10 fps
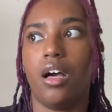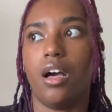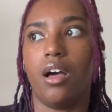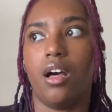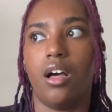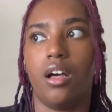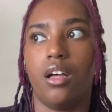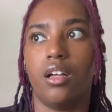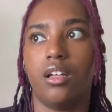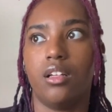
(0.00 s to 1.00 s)

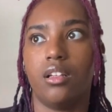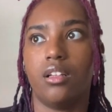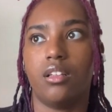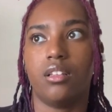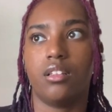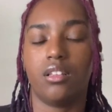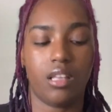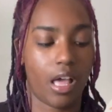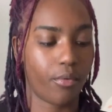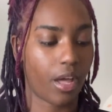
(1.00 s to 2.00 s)
uh,
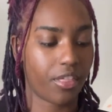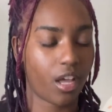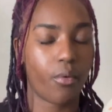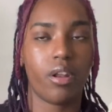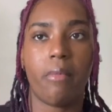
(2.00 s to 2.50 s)
I, I think I want to